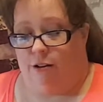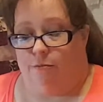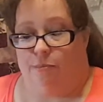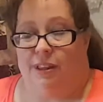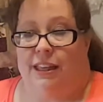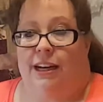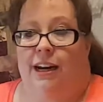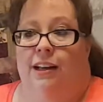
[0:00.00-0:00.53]

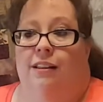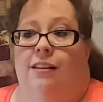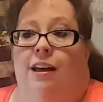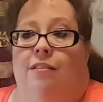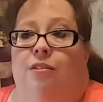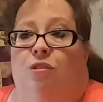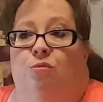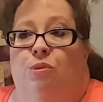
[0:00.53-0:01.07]
But then I
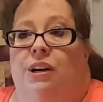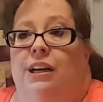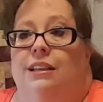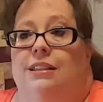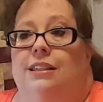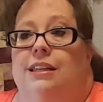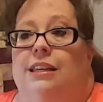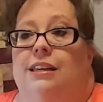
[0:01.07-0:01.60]
love it when I
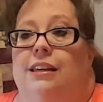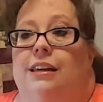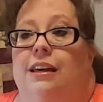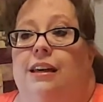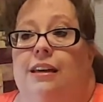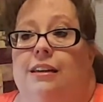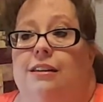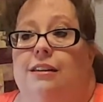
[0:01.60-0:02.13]
see
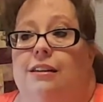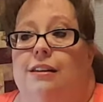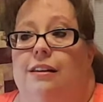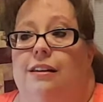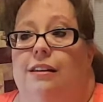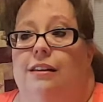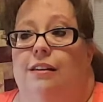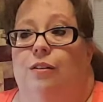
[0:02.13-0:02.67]

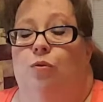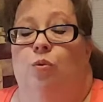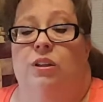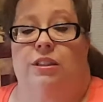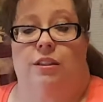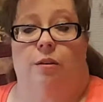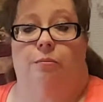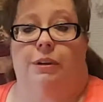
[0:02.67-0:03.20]

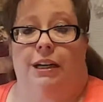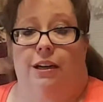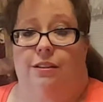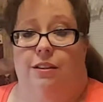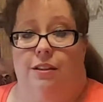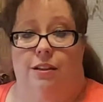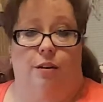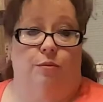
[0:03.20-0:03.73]
what somebody
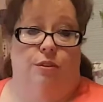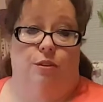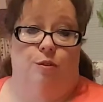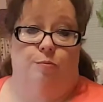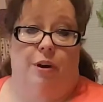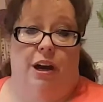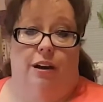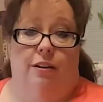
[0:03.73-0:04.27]
else has done with those
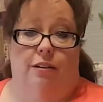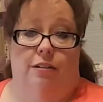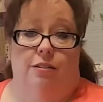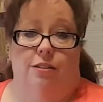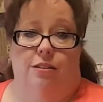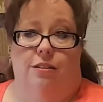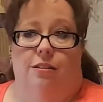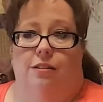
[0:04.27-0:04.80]

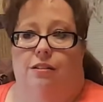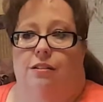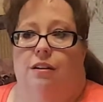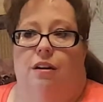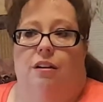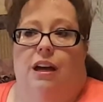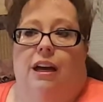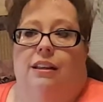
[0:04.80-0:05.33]
patterns. You
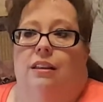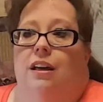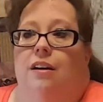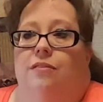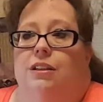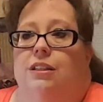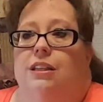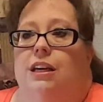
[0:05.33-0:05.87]
know, I
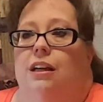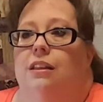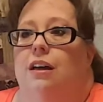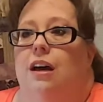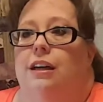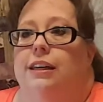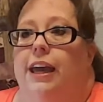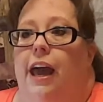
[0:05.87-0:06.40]
love to see a
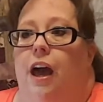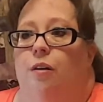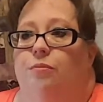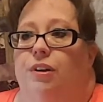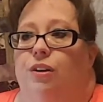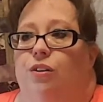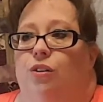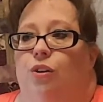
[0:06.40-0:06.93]
log
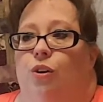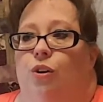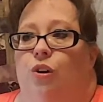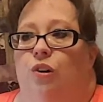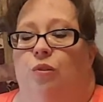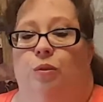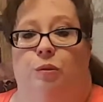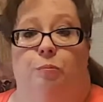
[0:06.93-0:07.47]
cabin
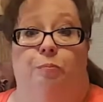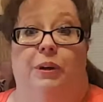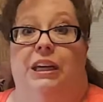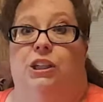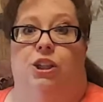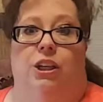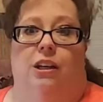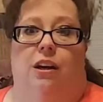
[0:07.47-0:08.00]
with
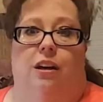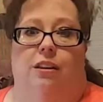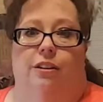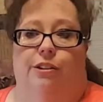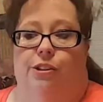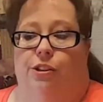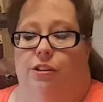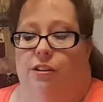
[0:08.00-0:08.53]
beachy
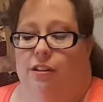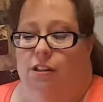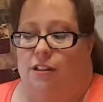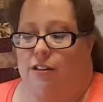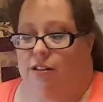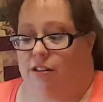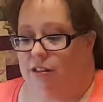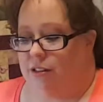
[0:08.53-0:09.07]
colors.
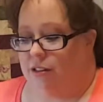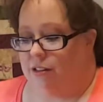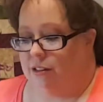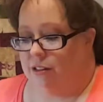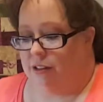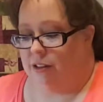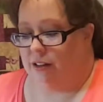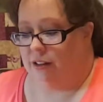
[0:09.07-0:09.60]
It's
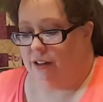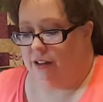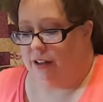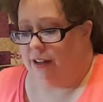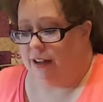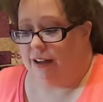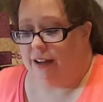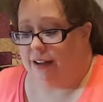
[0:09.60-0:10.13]

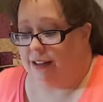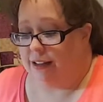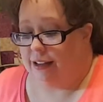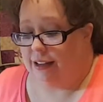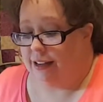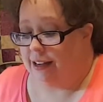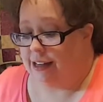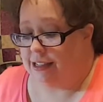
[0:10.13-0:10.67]

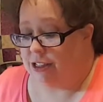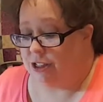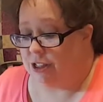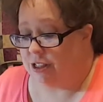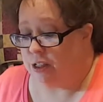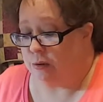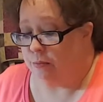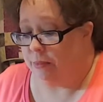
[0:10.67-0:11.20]

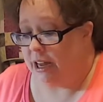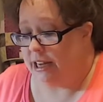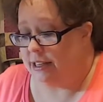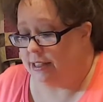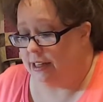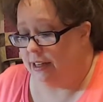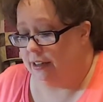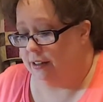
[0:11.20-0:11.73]
just
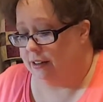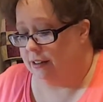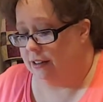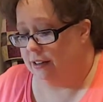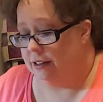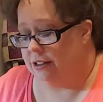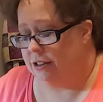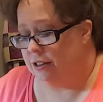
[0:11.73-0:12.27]
amazing.
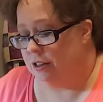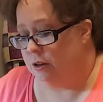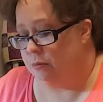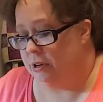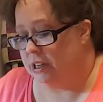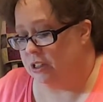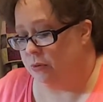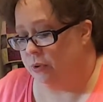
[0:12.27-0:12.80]
It's just
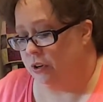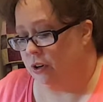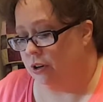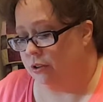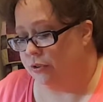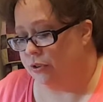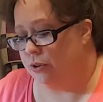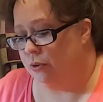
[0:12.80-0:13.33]
amazing. We are
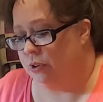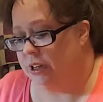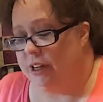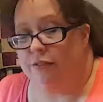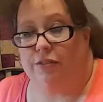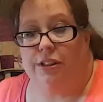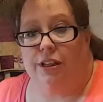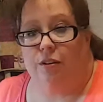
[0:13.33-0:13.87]
all so
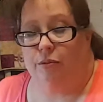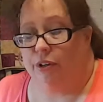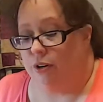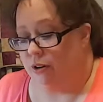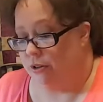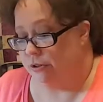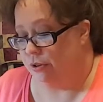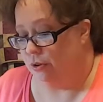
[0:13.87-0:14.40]
gifted and we
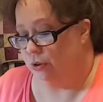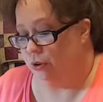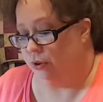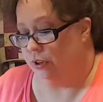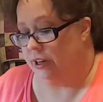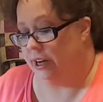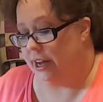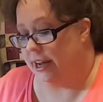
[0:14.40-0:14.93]
are all so
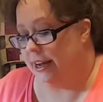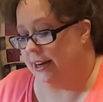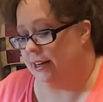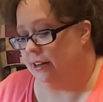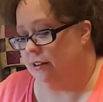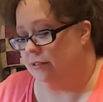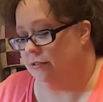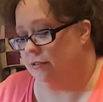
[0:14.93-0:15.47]

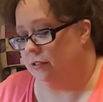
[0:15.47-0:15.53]
creative.